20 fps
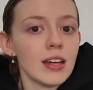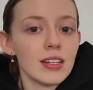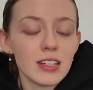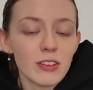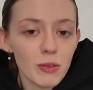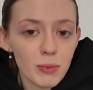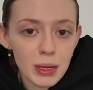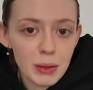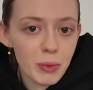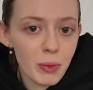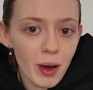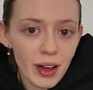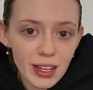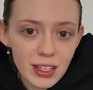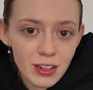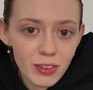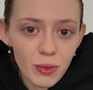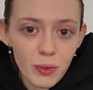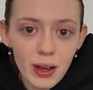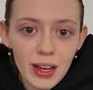Different people work
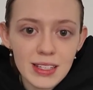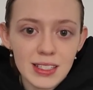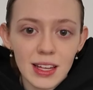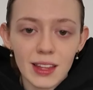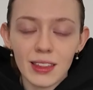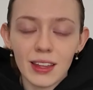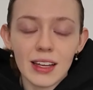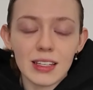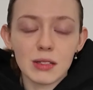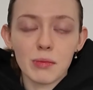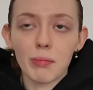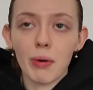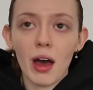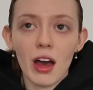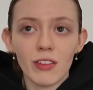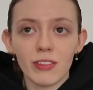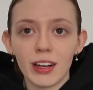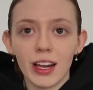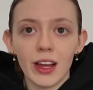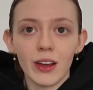in different ways, and that's
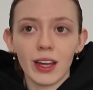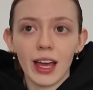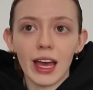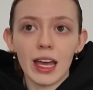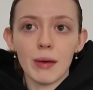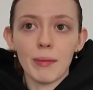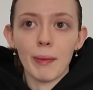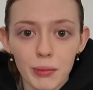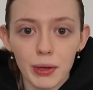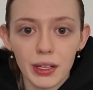perfectly okay.